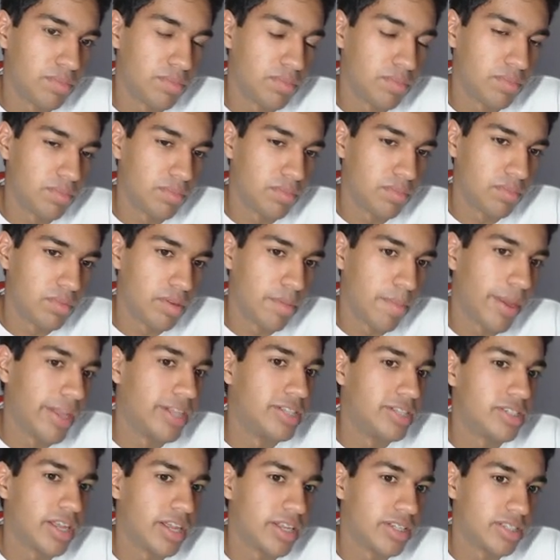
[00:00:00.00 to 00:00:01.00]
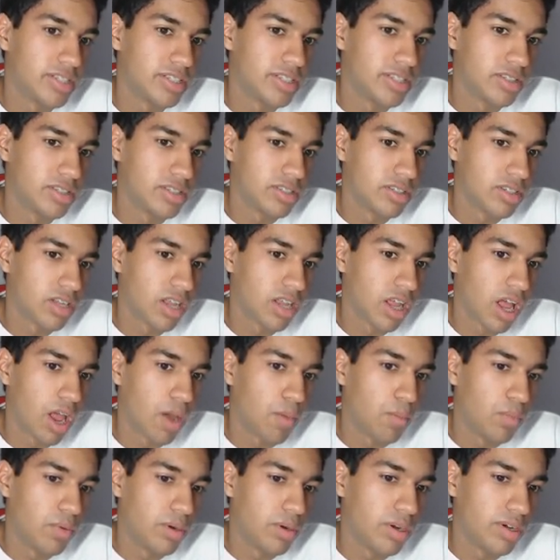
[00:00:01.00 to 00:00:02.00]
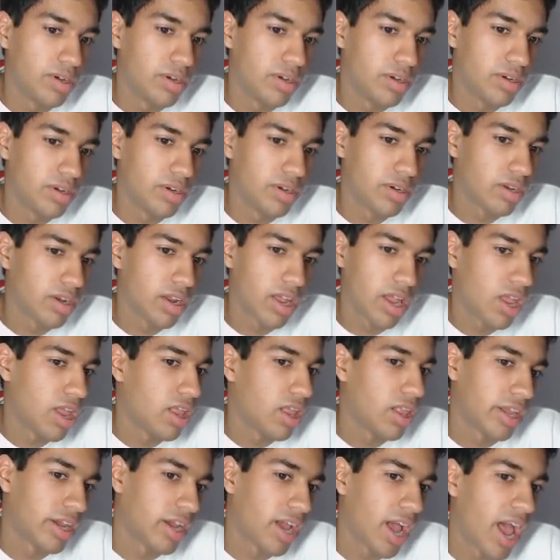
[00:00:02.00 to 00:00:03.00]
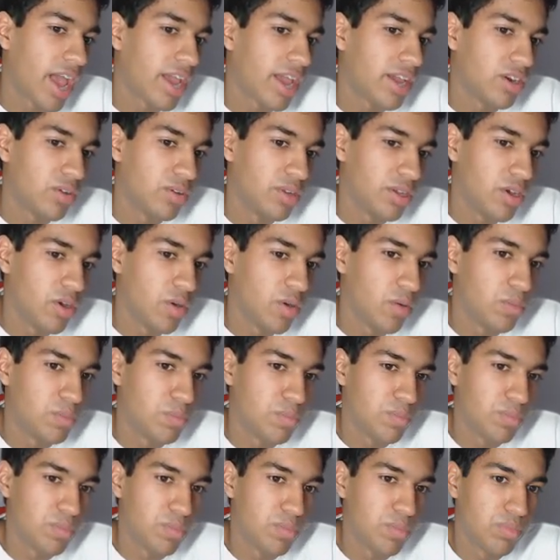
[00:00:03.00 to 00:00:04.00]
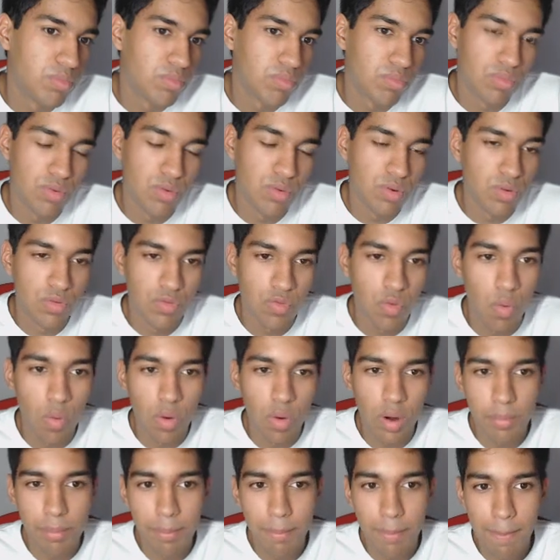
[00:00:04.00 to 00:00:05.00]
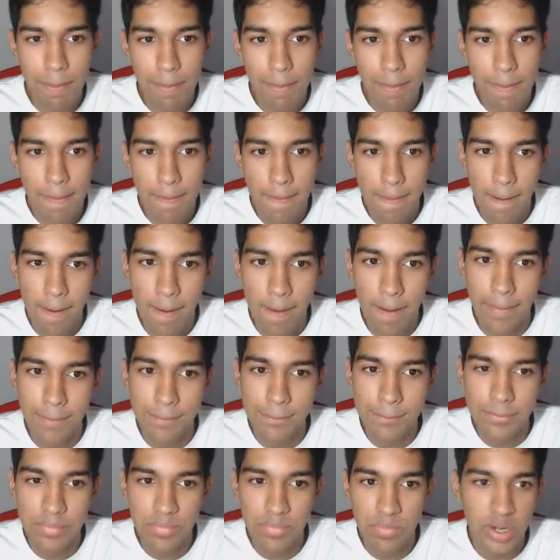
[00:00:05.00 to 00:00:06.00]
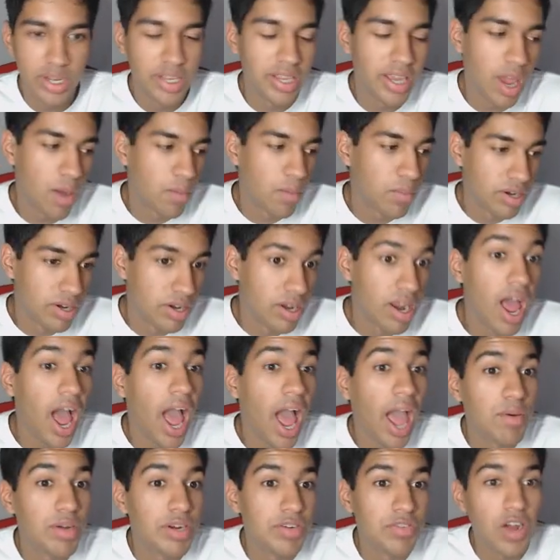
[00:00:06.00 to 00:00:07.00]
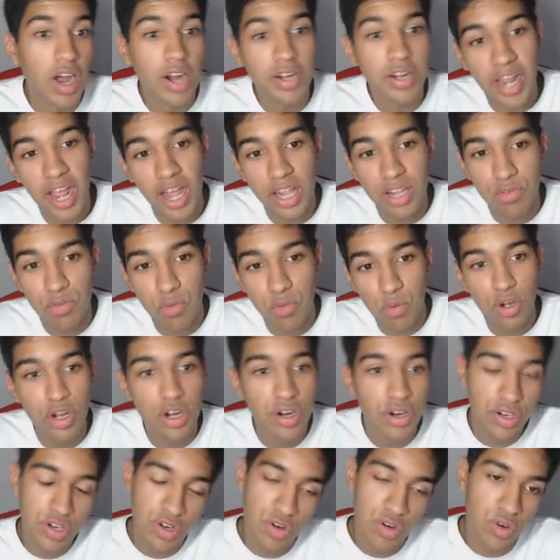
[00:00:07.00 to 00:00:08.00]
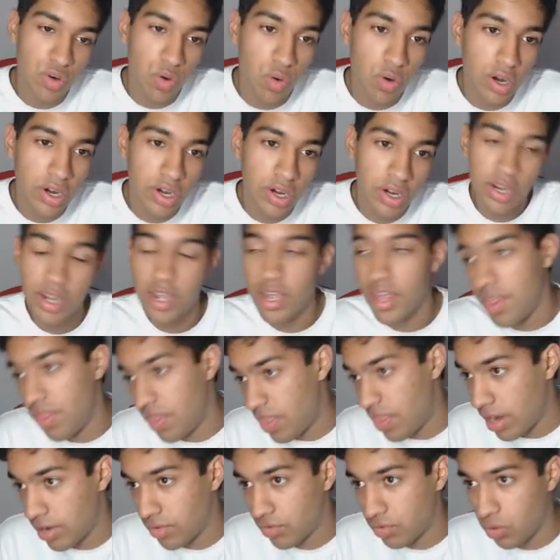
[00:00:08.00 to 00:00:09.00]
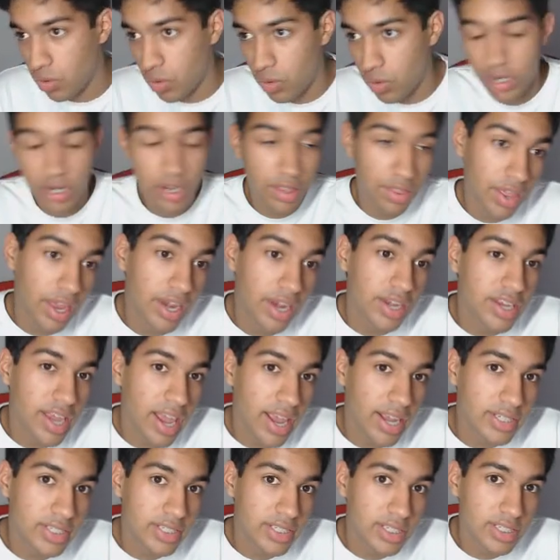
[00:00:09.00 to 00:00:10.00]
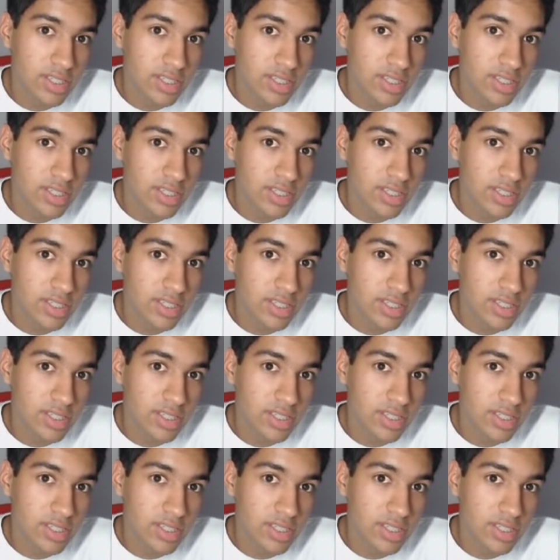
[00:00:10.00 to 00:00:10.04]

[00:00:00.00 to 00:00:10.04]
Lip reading: debate states. I can only go through 4. Really, I would have gone California, New York, then Florida, then Texas,